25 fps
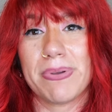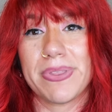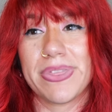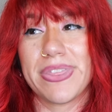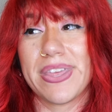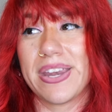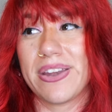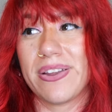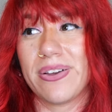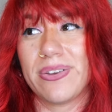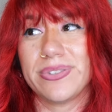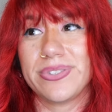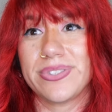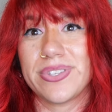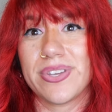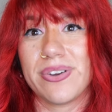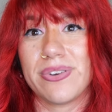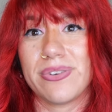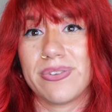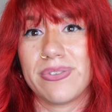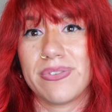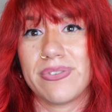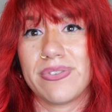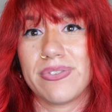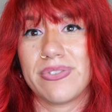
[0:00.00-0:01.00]
but then
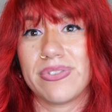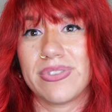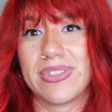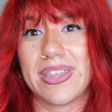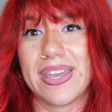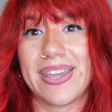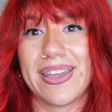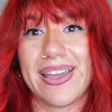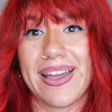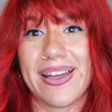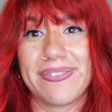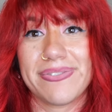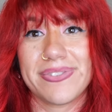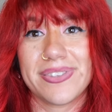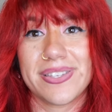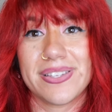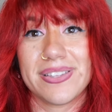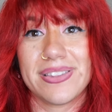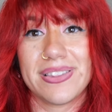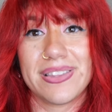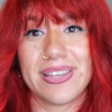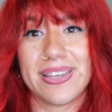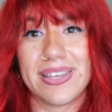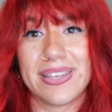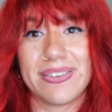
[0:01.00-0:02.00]
also they have to
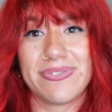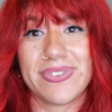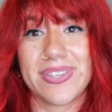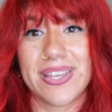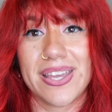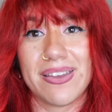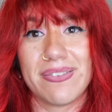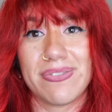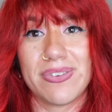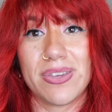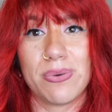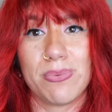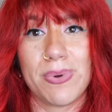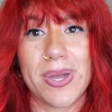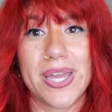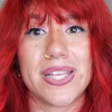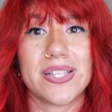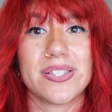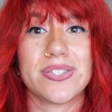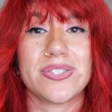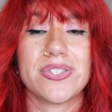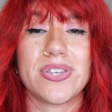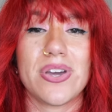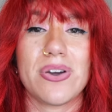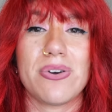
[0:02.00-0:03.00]
lift heavy
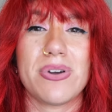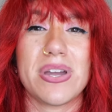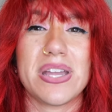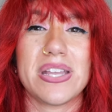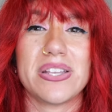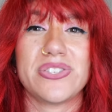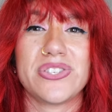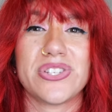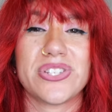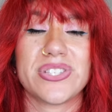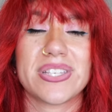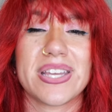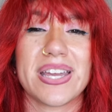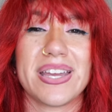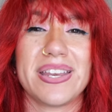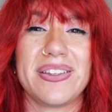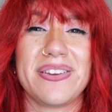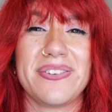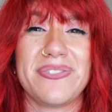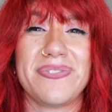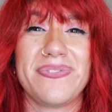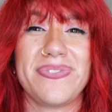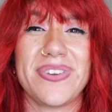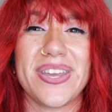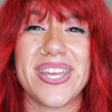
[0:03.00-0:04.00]
weights. So it just kind
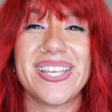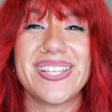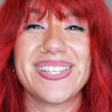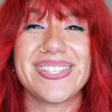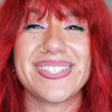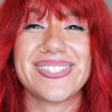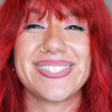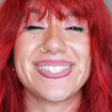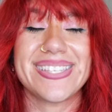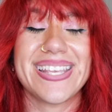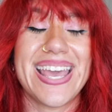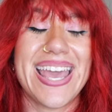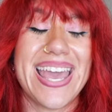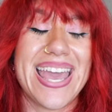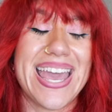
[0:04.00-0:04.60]
of fits.